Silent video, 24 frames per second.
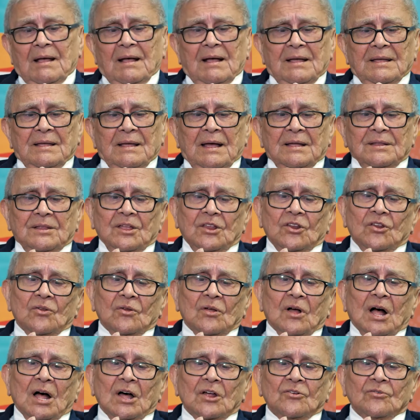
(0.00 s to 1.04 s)
I didn't
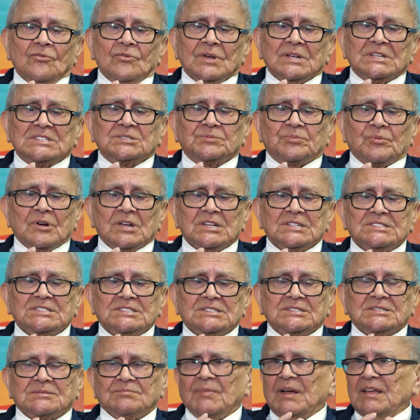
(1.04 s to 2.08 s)
know how to
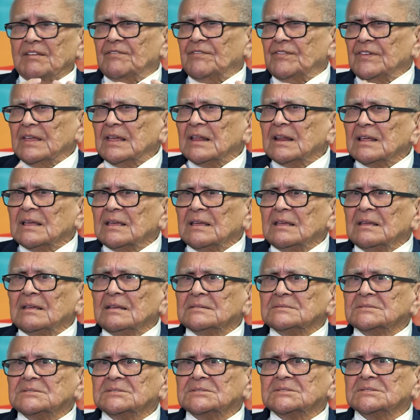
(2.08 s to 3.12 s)
express my
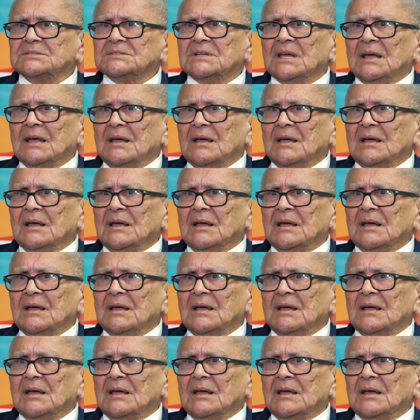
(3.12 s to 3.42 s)
feelings,